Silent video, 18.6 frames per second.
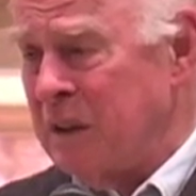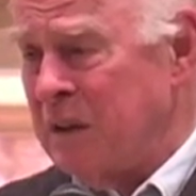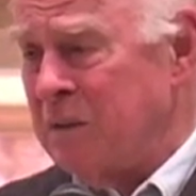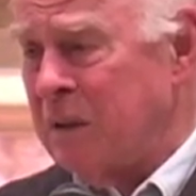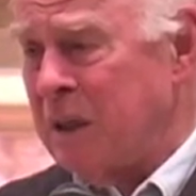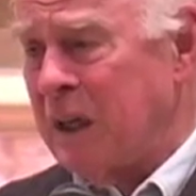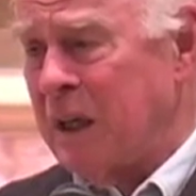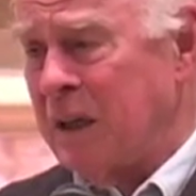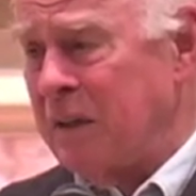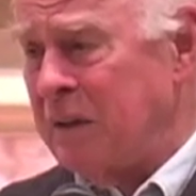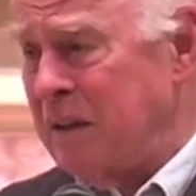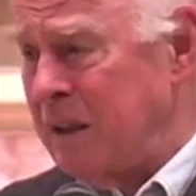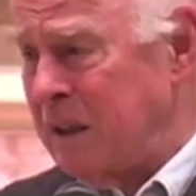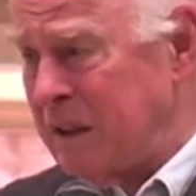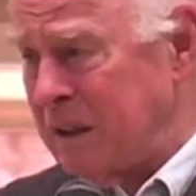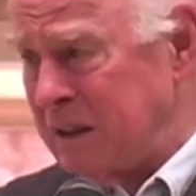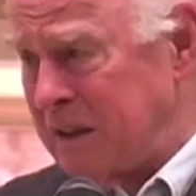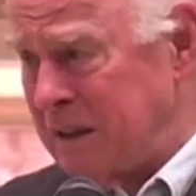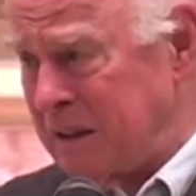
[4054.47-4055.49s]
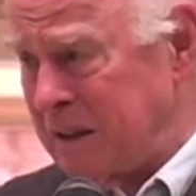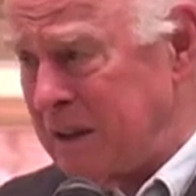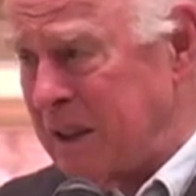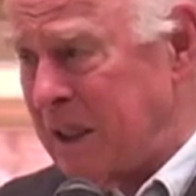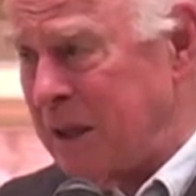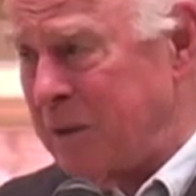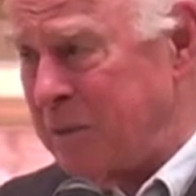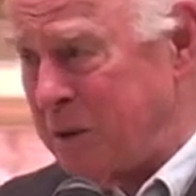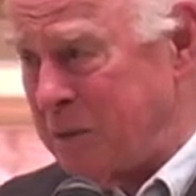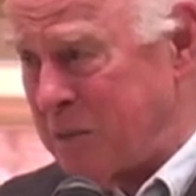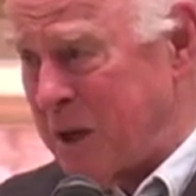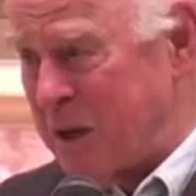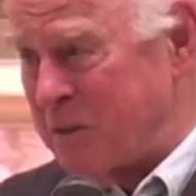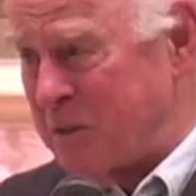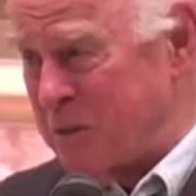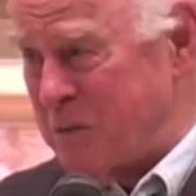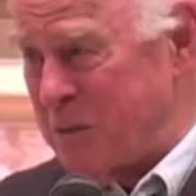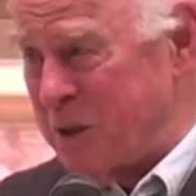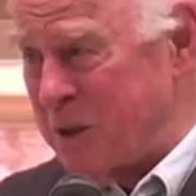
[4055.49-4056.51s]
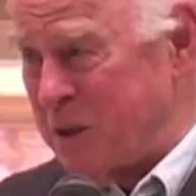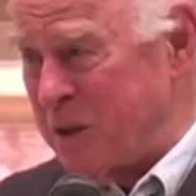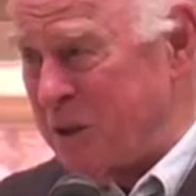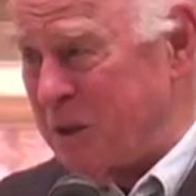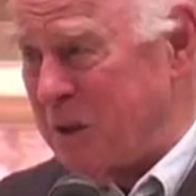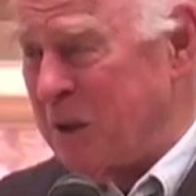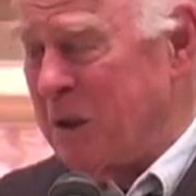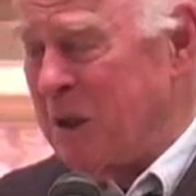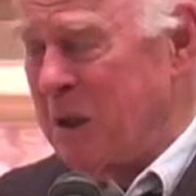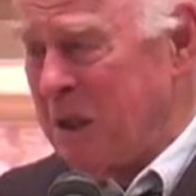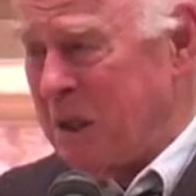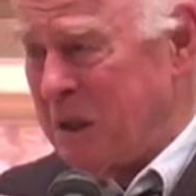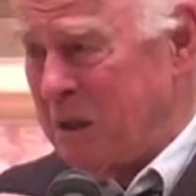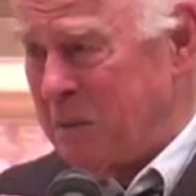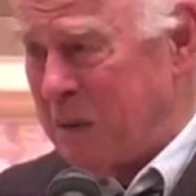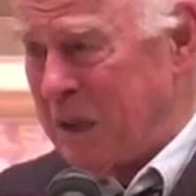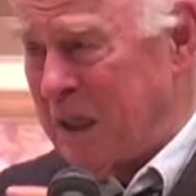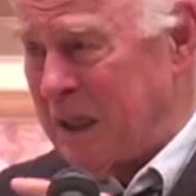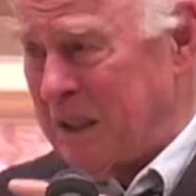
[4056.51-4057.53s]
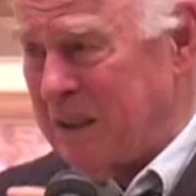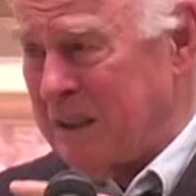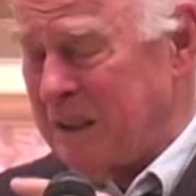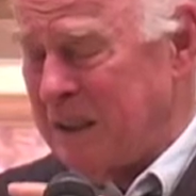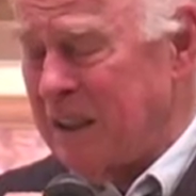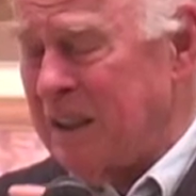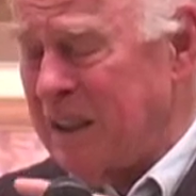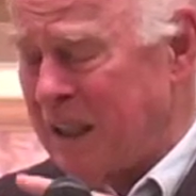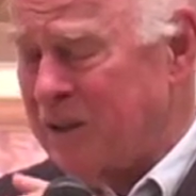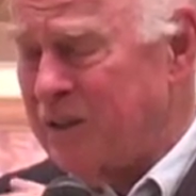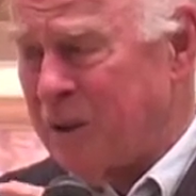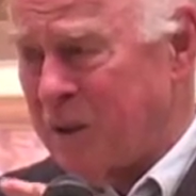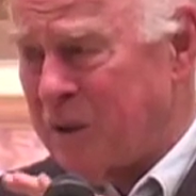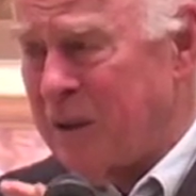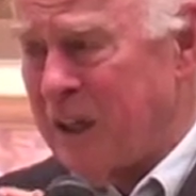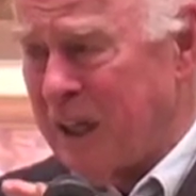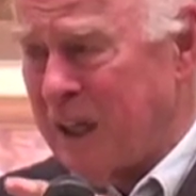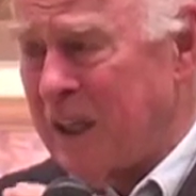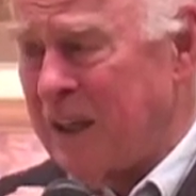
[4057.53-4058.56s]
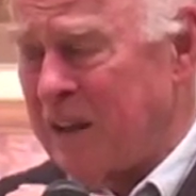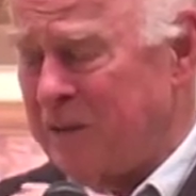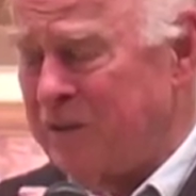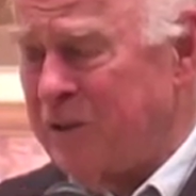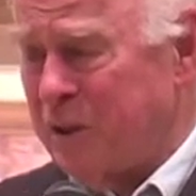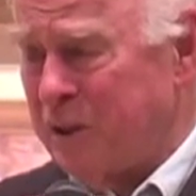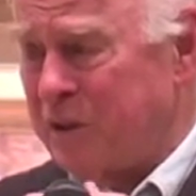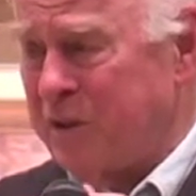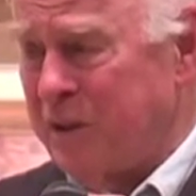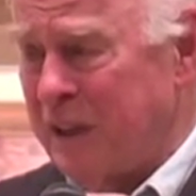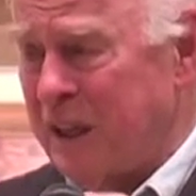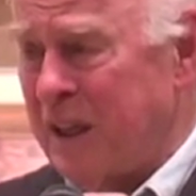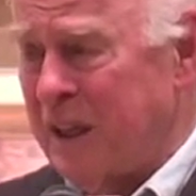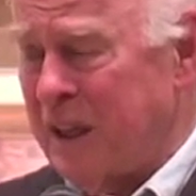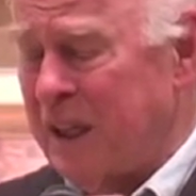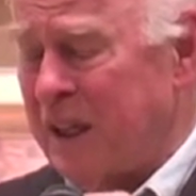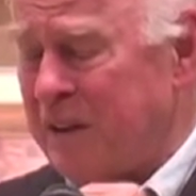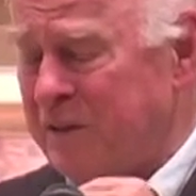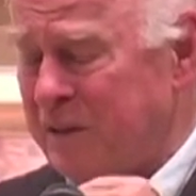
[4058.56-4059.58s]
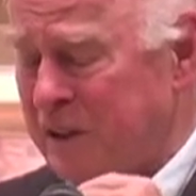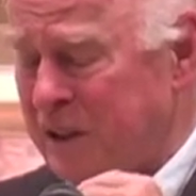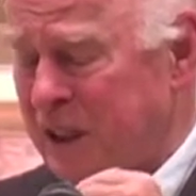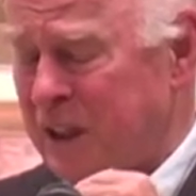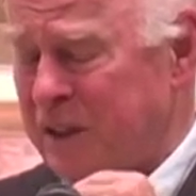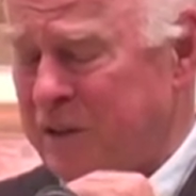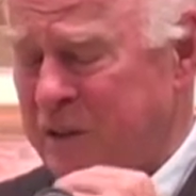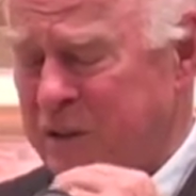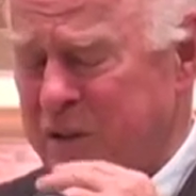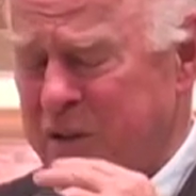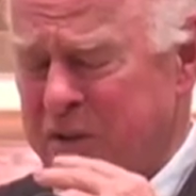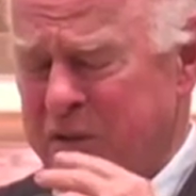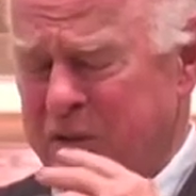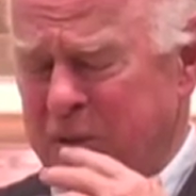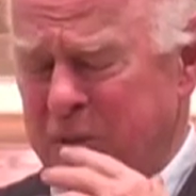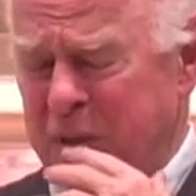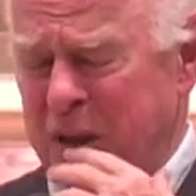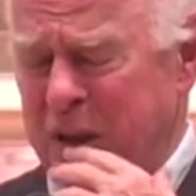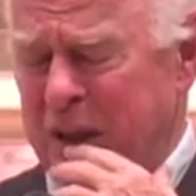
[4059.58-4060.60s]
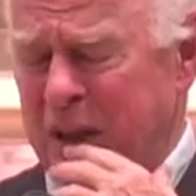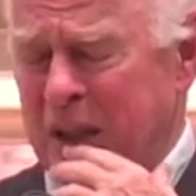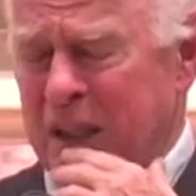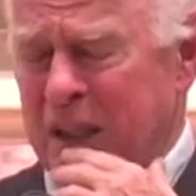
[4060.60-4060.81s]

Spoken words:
But I'm in my room alone. But that's all right. I've chosen that life, or God chose it for me.